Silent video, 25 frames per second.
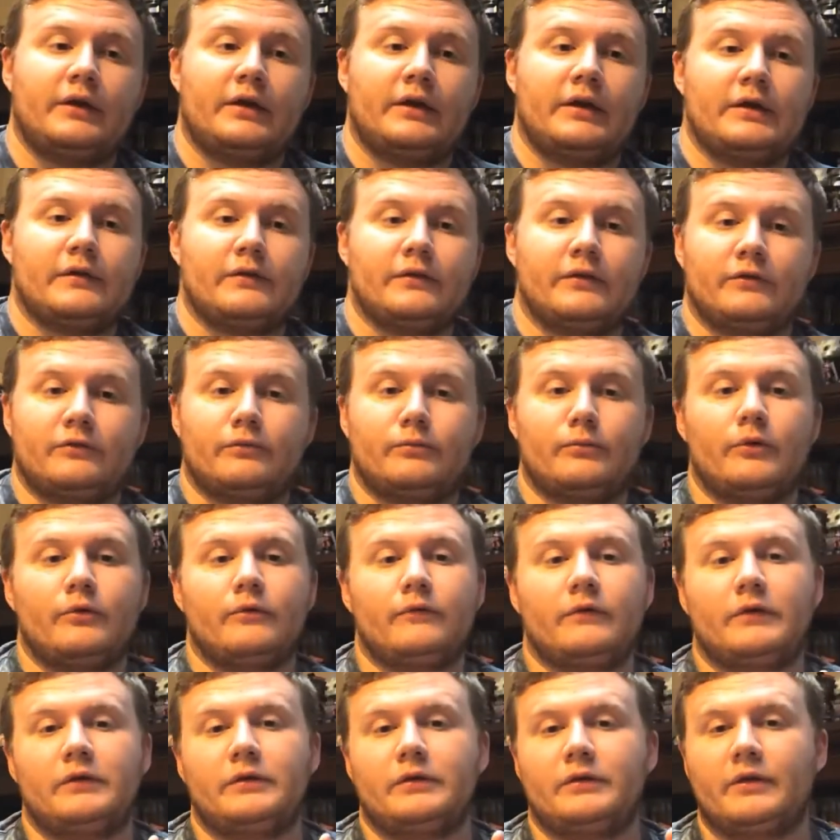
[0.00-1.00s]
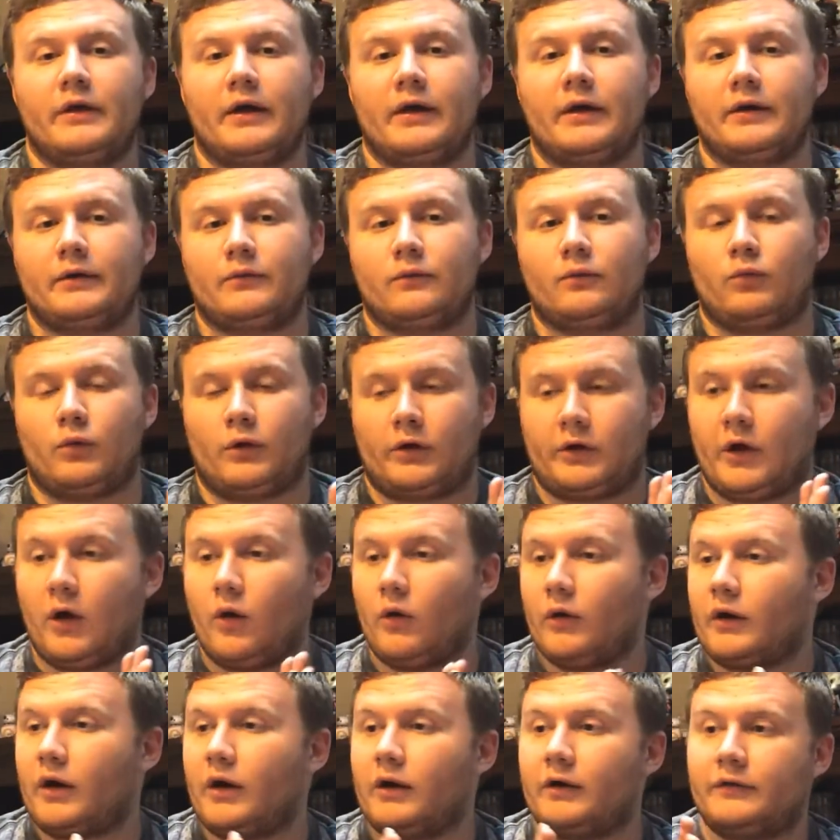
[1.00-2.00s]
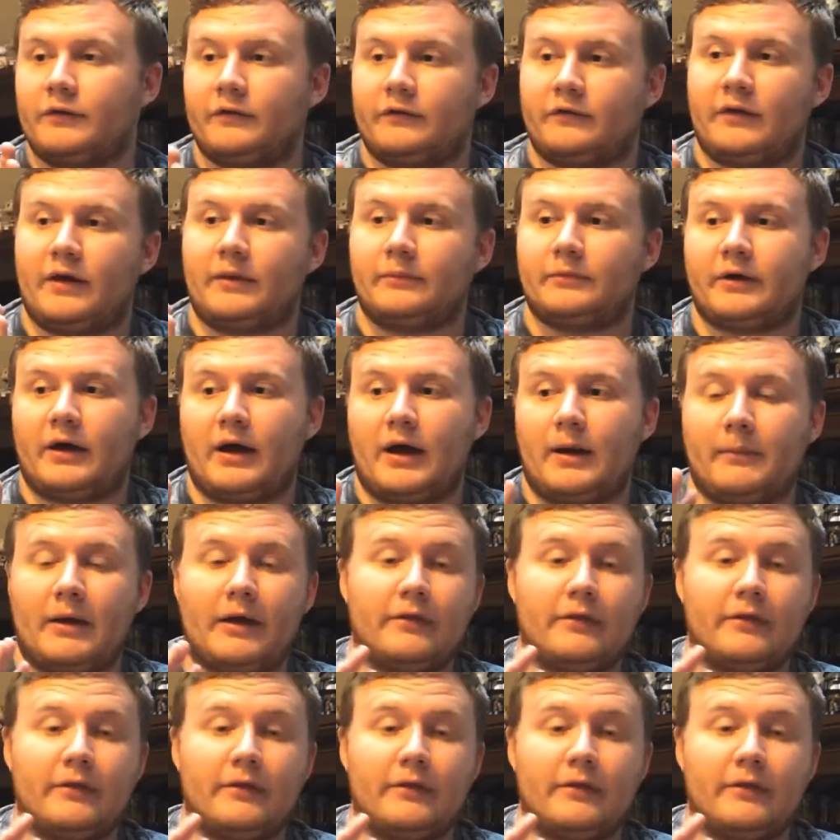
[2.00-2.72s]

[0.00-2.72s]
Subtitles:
in this movie that were going on at the same time,